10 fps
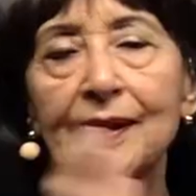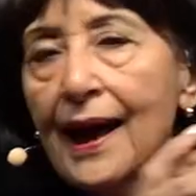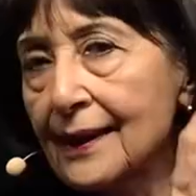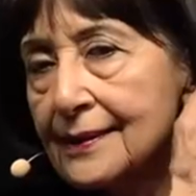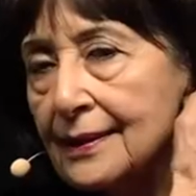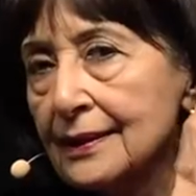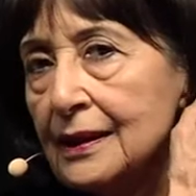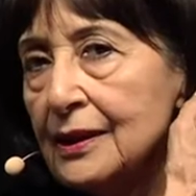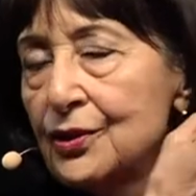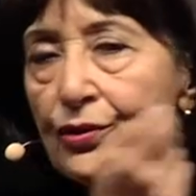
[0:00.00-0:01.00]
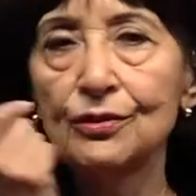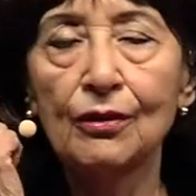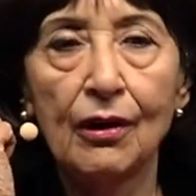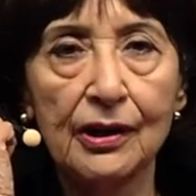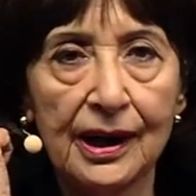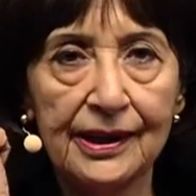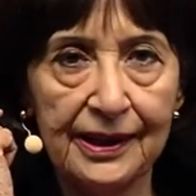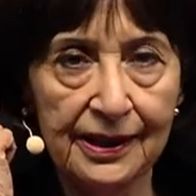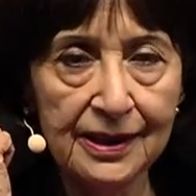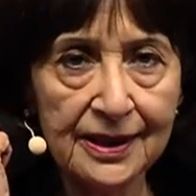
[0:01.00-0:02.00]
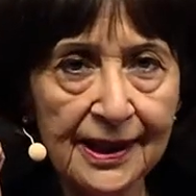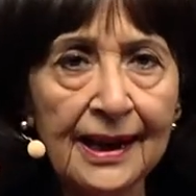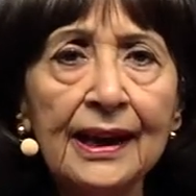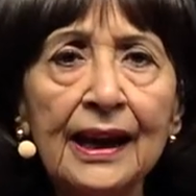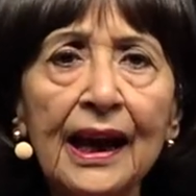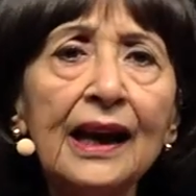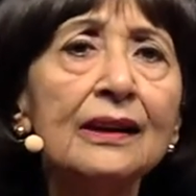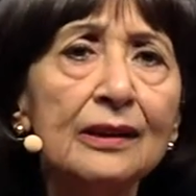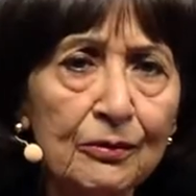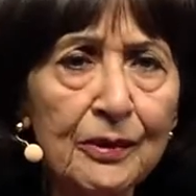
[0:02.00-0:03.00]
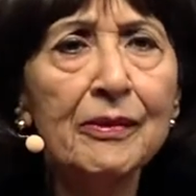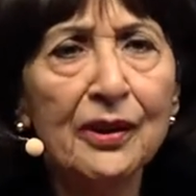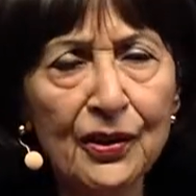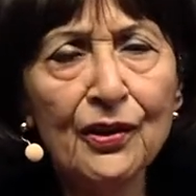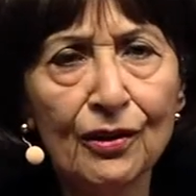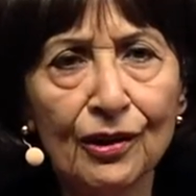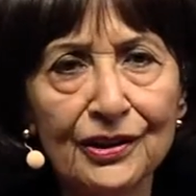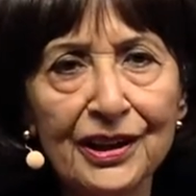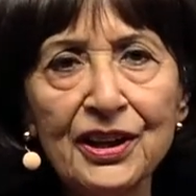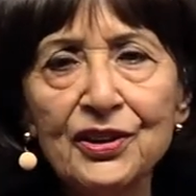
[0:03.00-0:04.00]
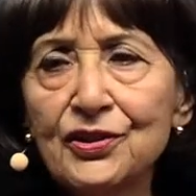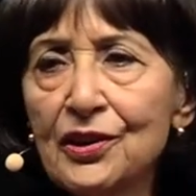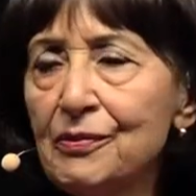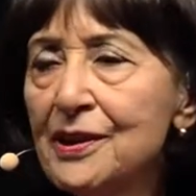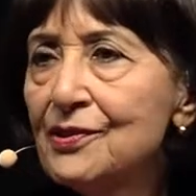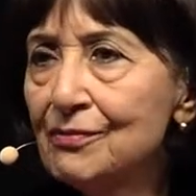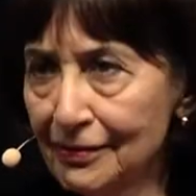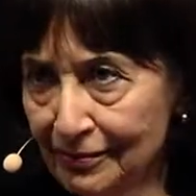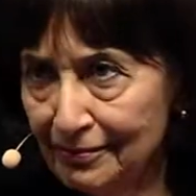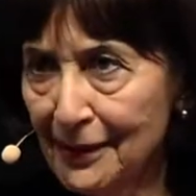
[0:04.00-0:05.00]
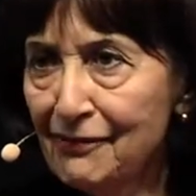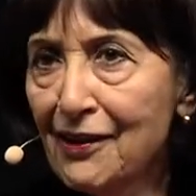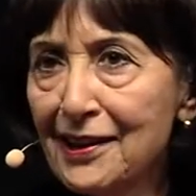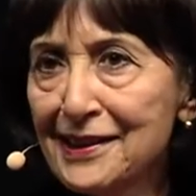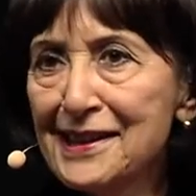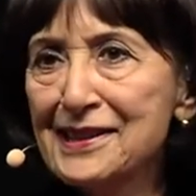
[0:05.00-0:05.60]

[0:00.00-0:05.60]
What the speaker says: that into on our ears, and we were cured. So if my father had